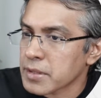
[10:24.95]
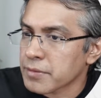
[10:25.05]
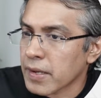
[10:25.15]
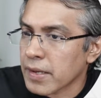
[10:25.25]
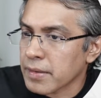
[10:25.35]

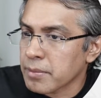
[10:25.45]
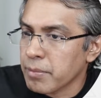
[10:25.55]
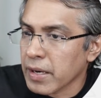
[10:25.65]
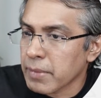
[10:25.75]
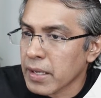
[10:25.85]
If I
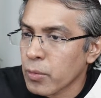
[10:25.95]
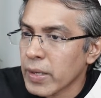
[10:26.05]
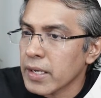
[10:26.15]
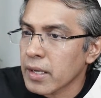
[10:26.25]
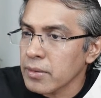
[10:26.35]
bring my
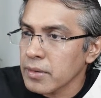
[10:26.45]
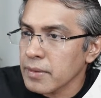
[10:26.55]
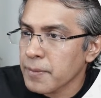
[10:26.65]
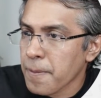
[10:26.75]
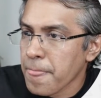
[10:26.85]
queen down,
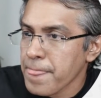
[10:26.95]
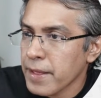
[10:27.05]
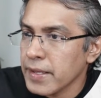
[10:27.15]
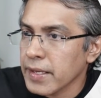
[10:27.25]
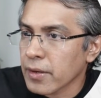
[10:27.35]

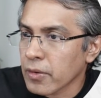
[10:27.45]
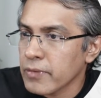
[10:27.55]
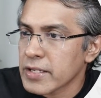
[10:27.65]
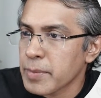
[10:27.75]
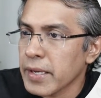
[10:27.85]
he can
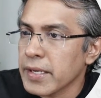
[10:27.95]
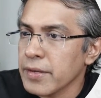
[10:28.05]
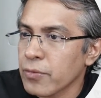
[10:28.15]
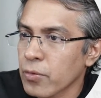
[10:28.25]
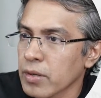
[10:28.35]
always play
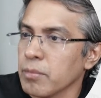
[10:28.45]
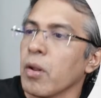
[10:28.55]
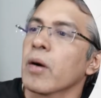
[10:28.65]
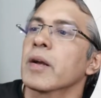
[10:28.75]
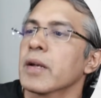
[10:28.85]
d4 and
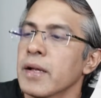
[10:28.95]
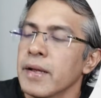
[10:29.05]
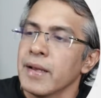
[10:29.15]
block it.